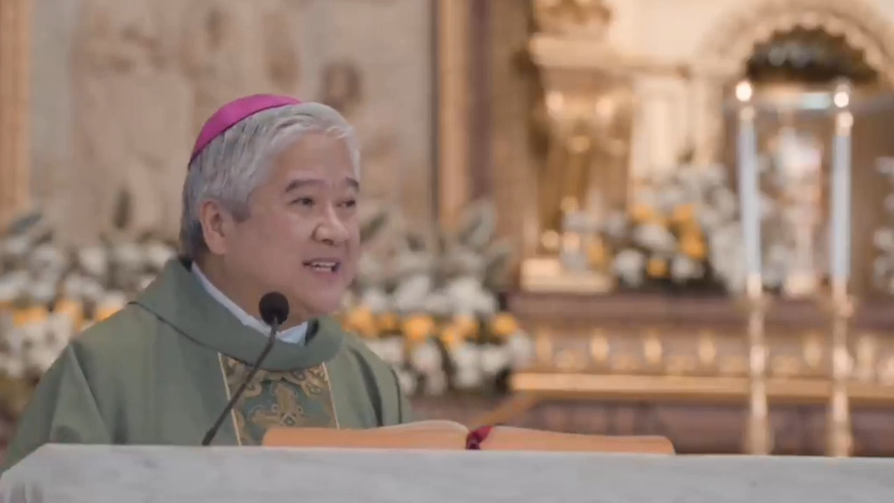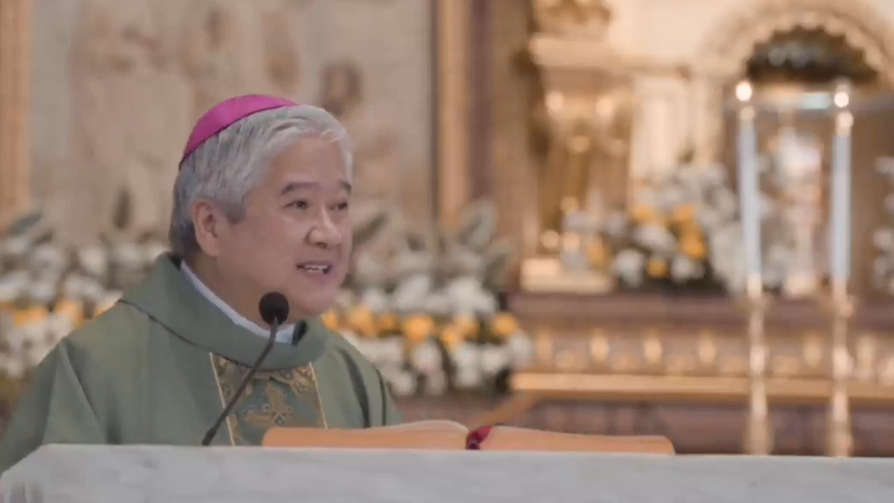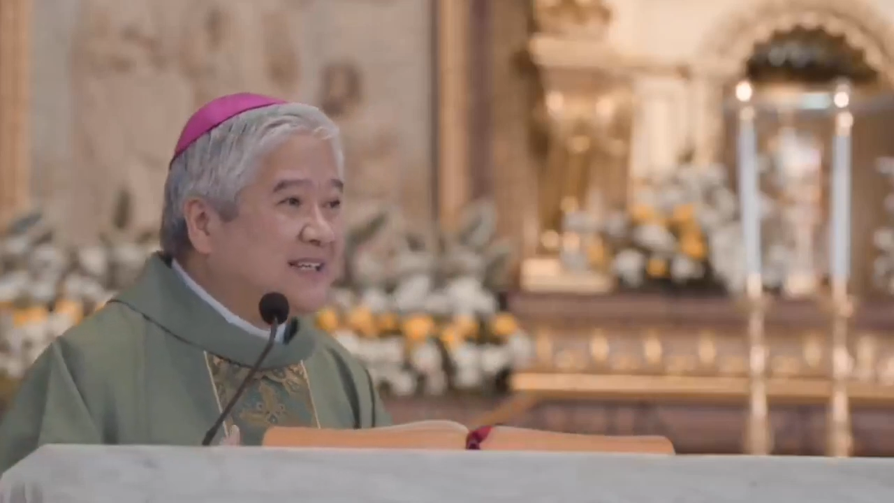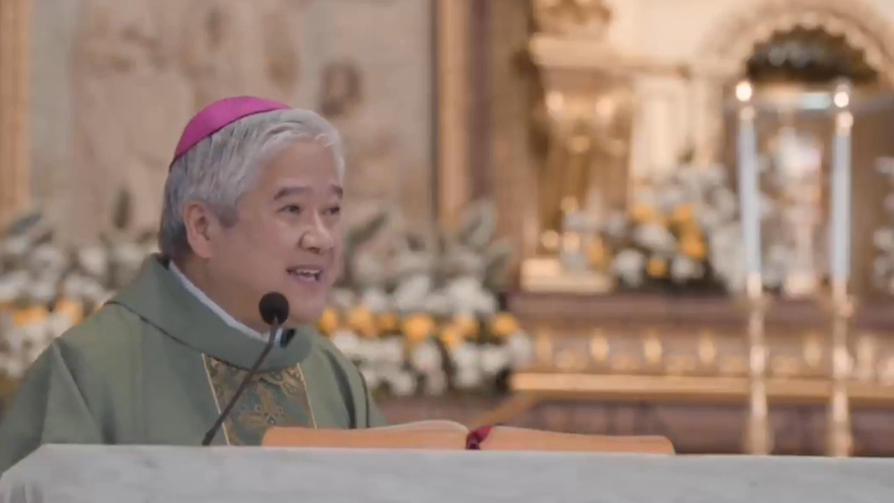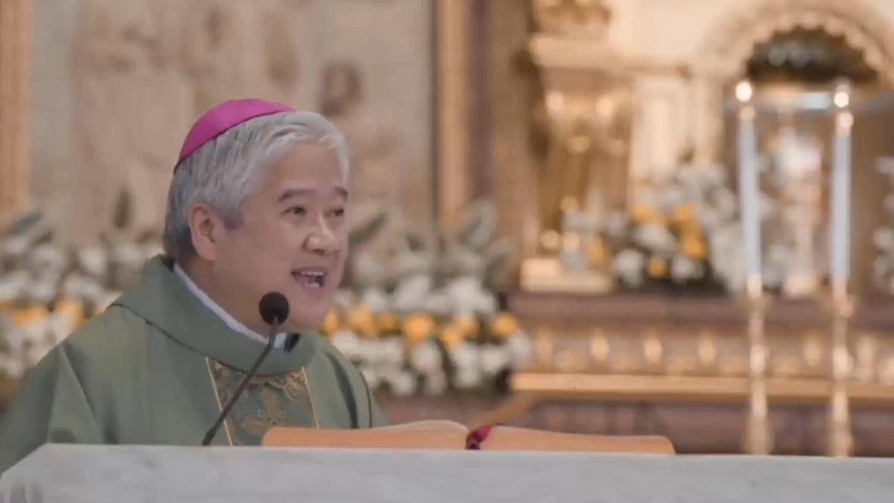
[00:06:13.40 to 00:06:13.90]

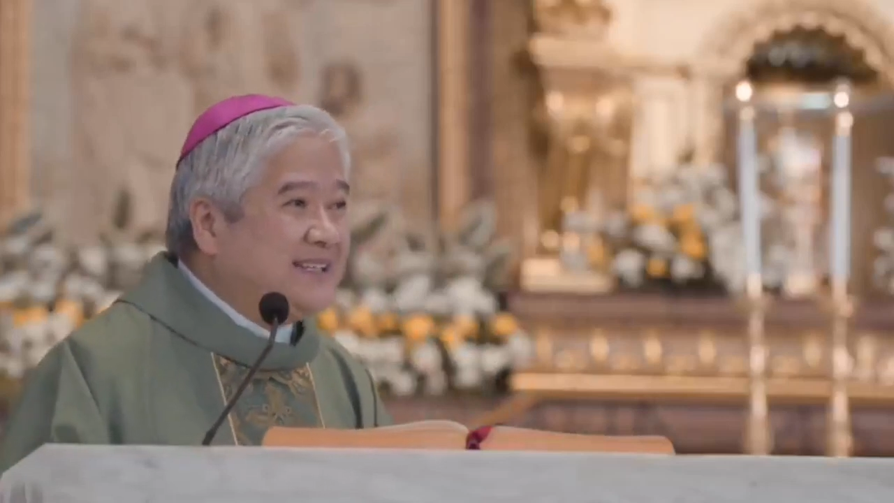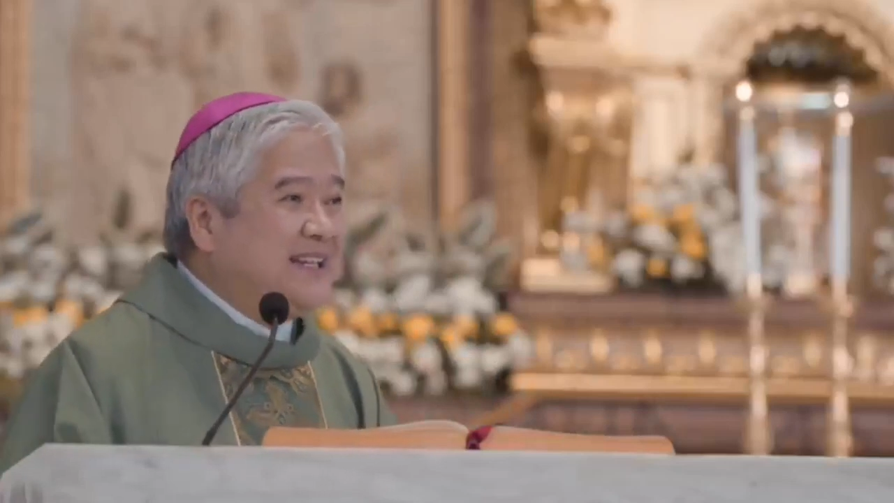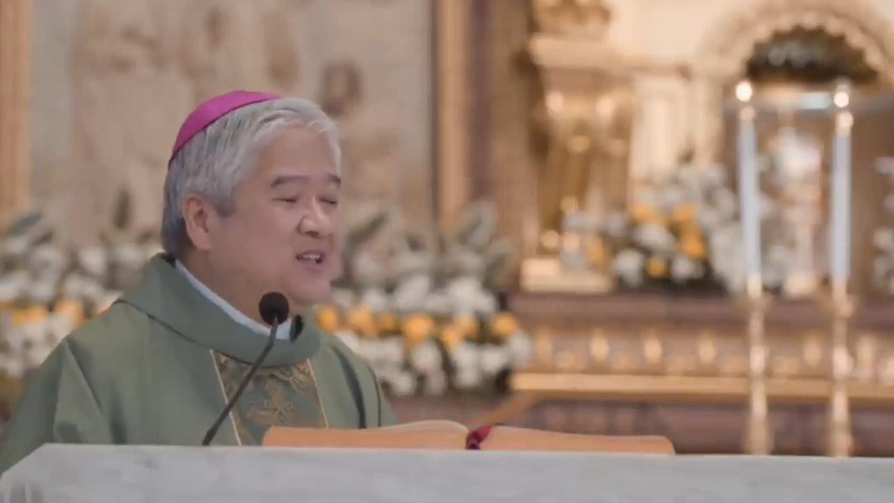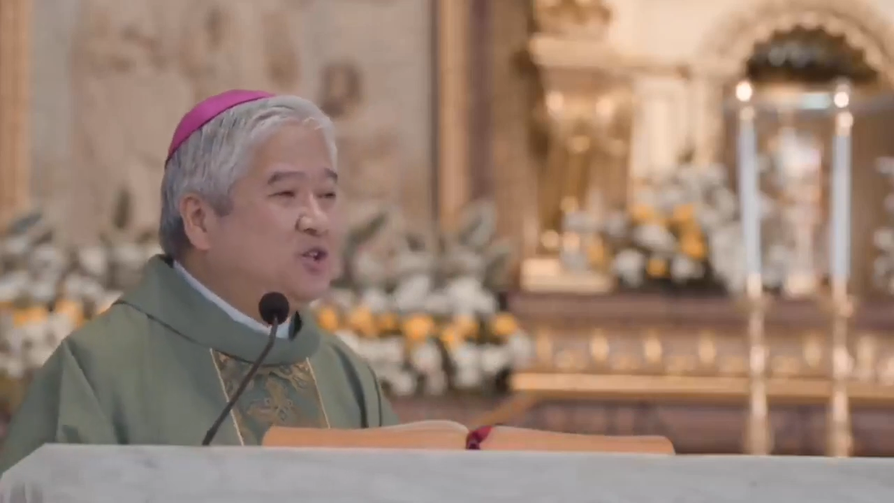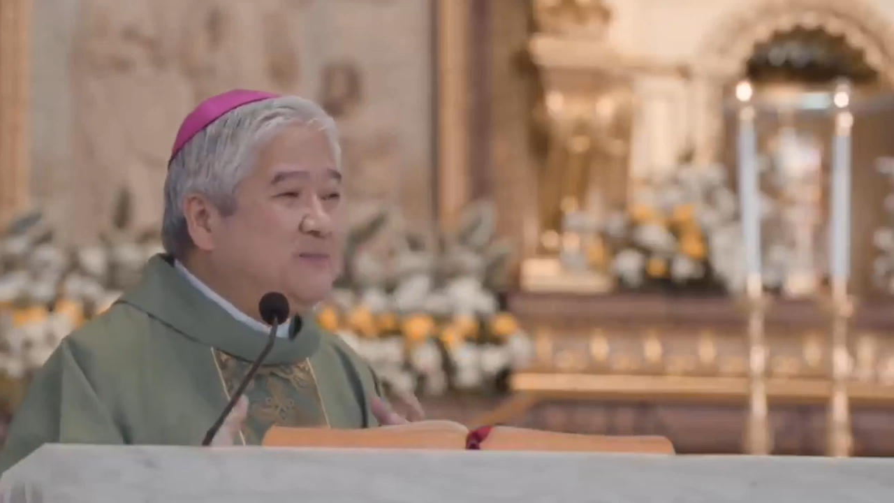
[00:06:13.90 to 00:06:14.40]
not
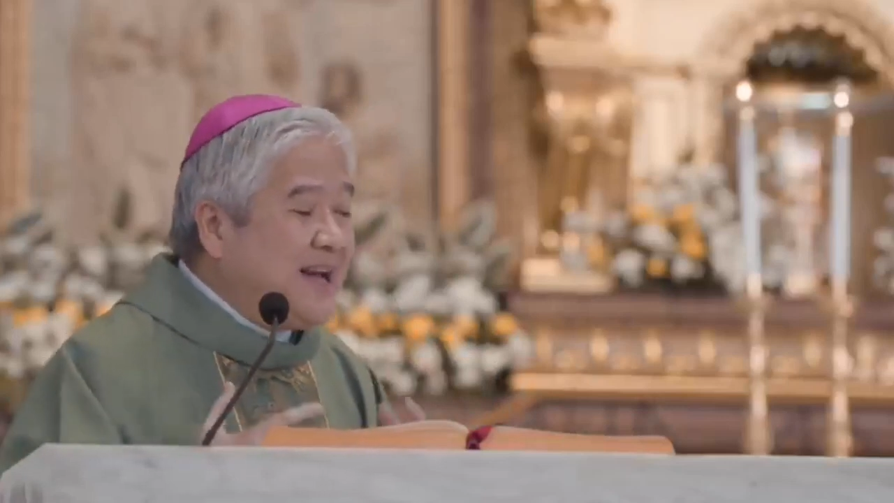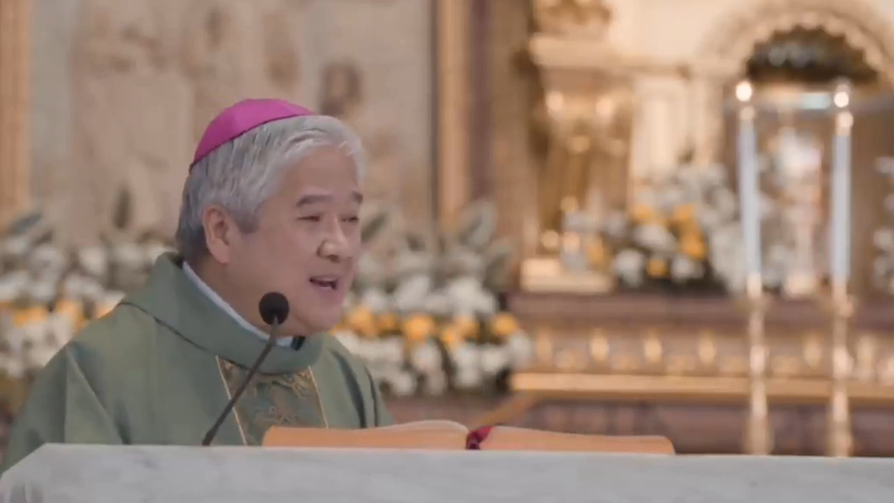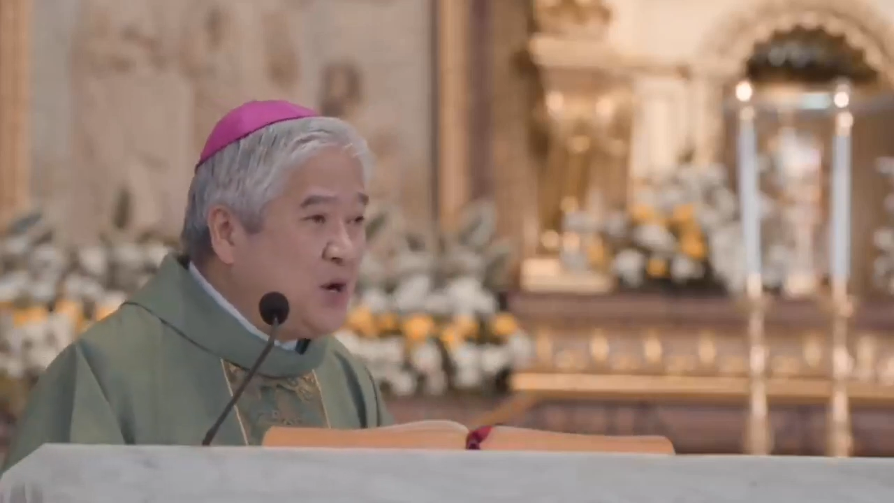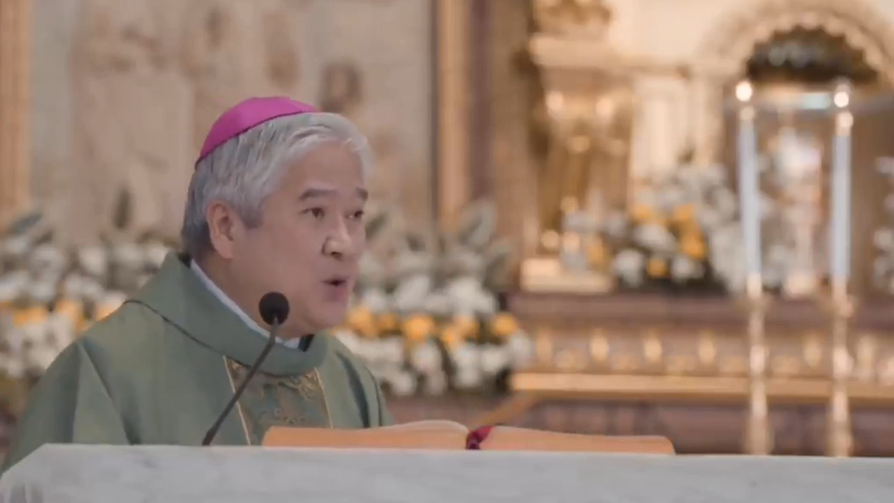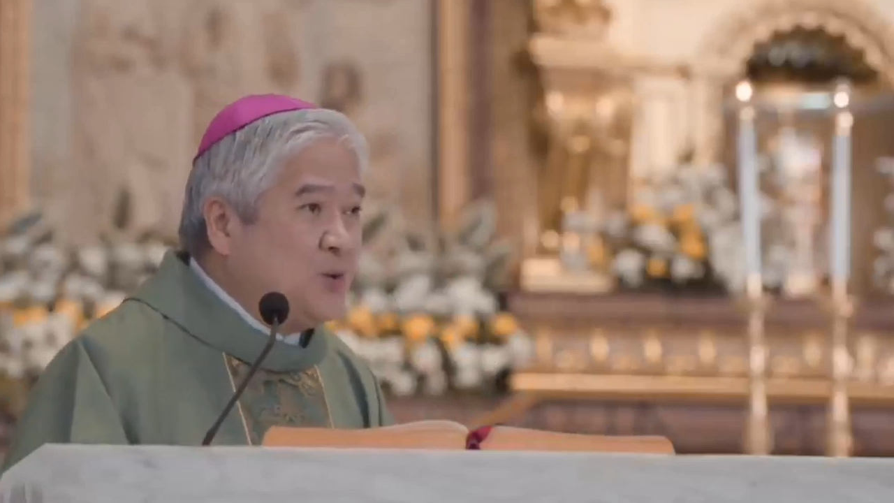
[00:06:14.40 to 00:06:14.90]
created to be
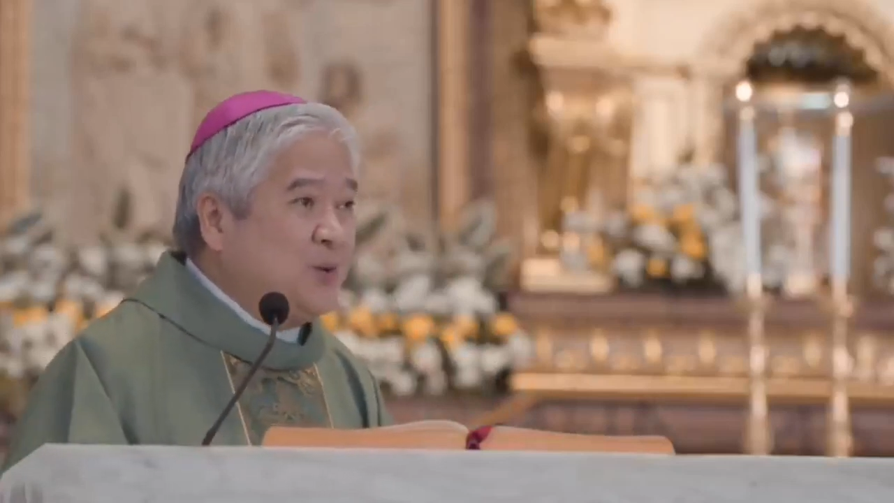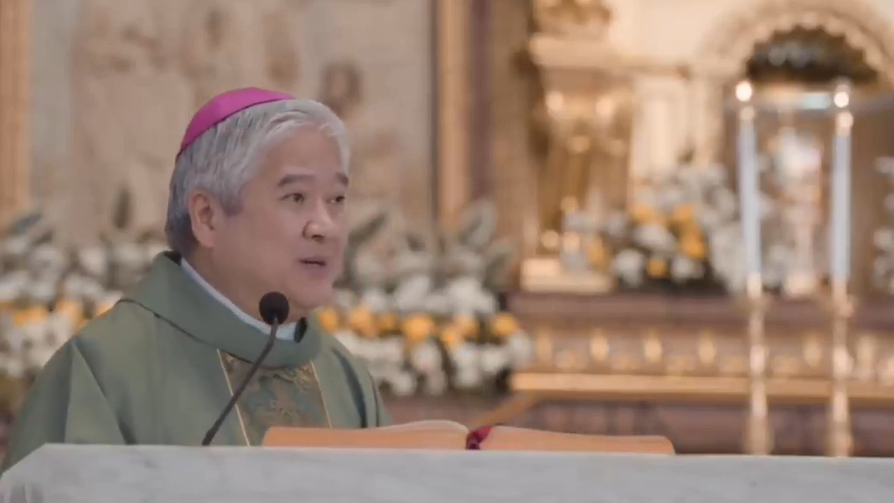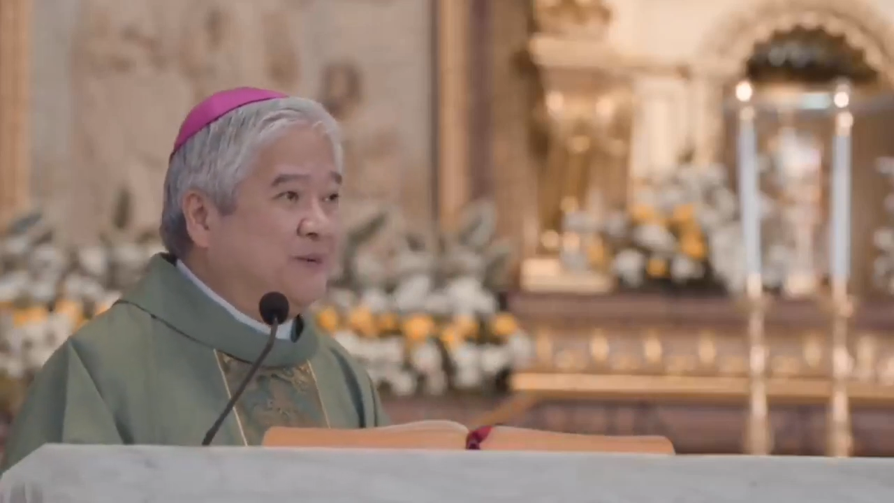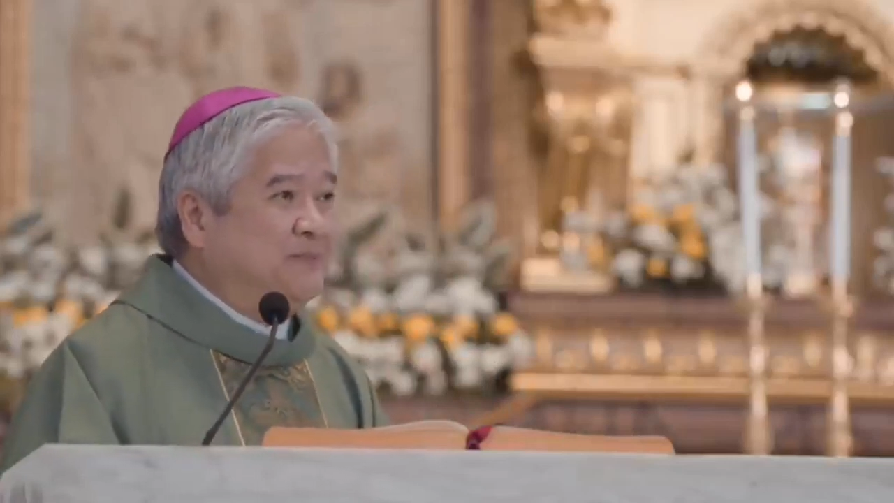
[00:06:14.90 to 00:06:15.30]
alone.